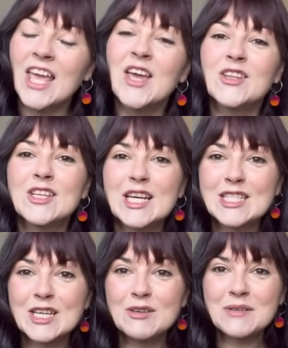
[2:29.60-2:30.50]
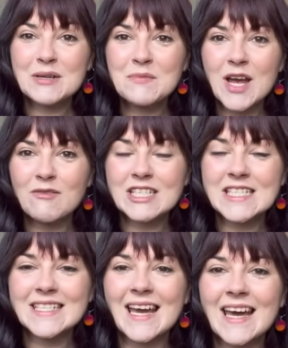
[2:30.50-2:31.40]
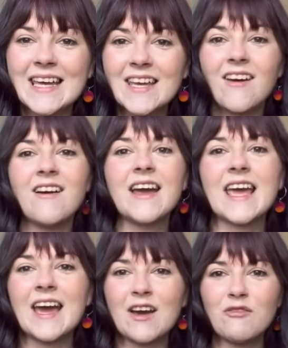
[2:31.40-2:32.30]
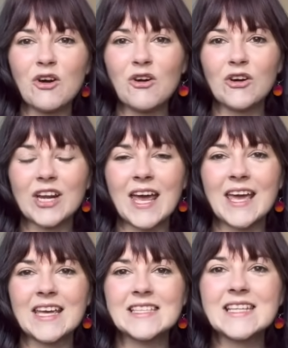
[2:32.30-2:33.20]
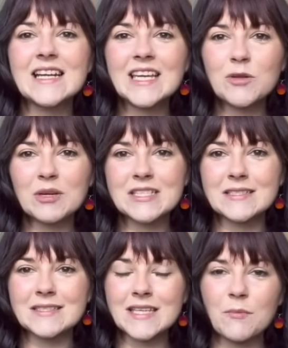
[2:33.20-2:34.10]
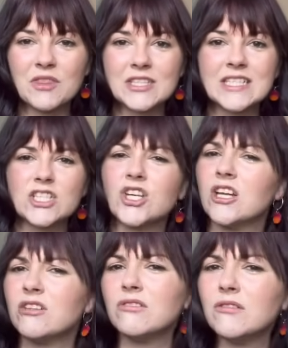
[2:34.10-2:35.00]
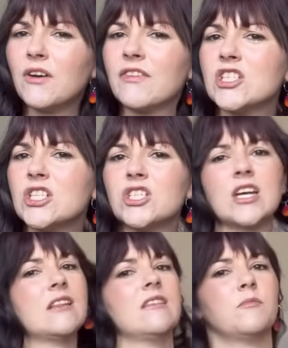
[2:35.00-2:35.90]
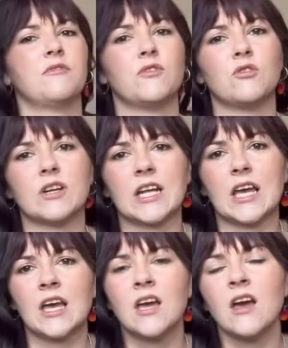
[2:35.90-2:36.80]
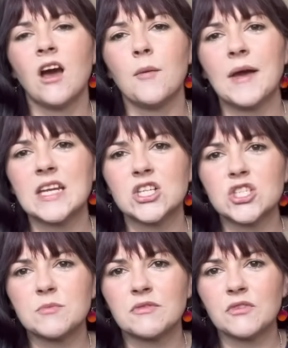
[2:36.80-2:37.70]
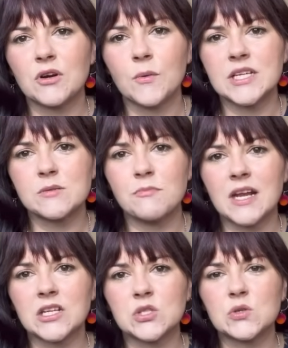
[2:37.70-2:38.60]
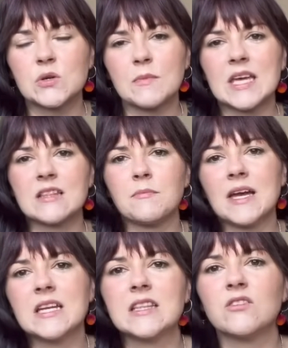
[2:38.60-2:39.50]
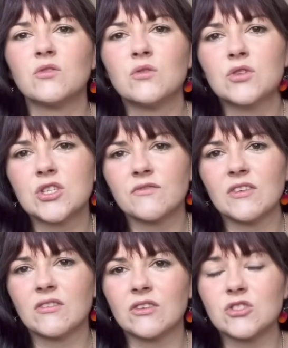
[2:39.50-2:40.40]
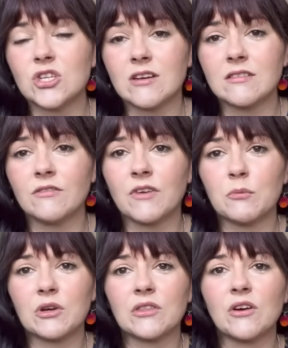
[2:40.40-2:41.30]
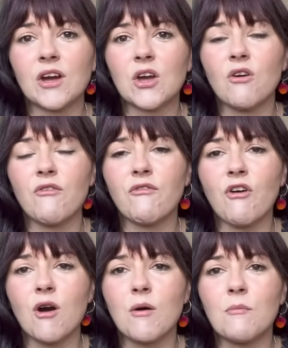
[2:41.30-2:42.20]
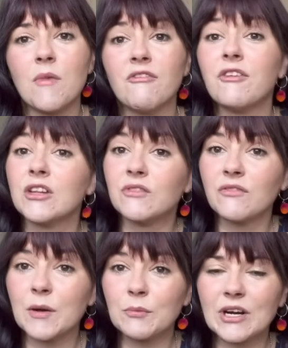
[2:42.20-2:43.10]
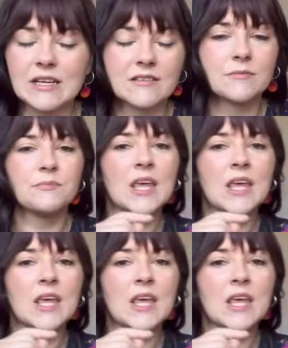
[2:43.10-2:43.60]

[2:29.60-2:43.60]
So let's tell you what I'm wearing today. I have on a Tilly and the Buttons Tabitha t-shirt. I don't know if I've actually shared this before on here. I made it just before I went to Benidorm. It's made in this gorgeous viscose jersey fabric that I got from First for Fabrics.